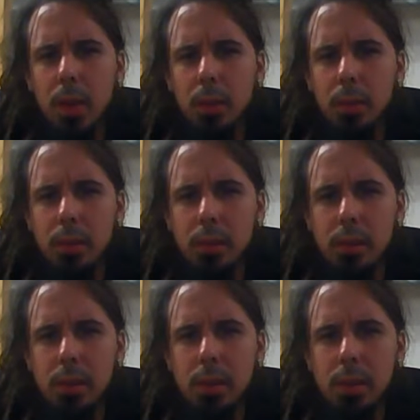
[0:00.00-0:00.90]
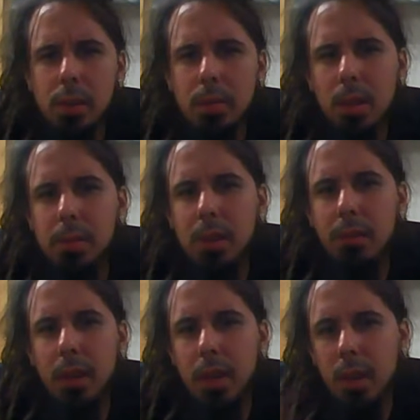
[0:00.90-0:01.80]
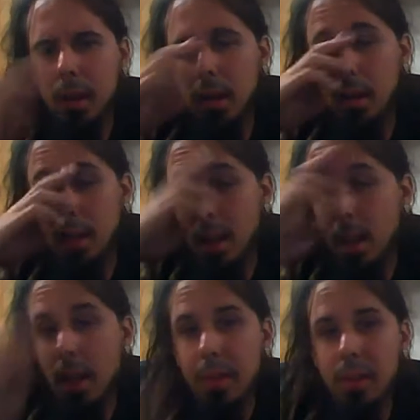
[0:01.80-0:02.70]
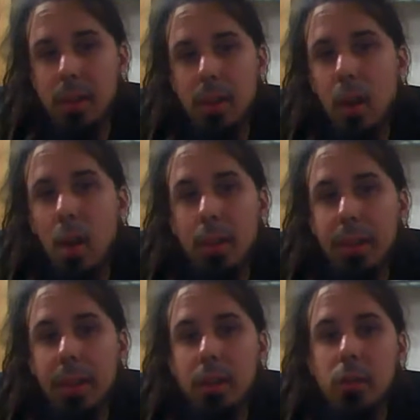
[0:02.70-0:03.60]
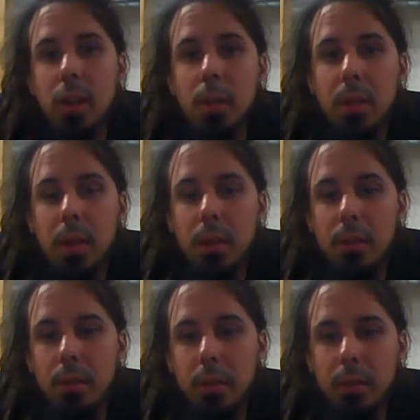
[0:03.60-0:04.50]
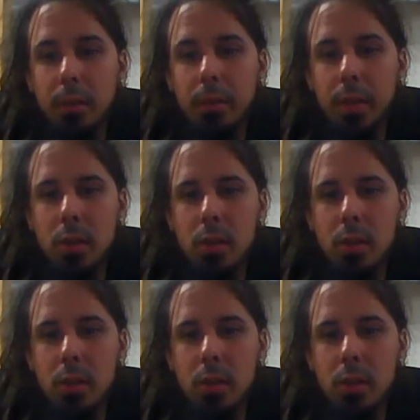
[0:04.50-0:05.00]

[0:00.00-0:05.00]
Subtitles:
boosters can sometimes have yucca in it. There's all things you got to be careful with fish.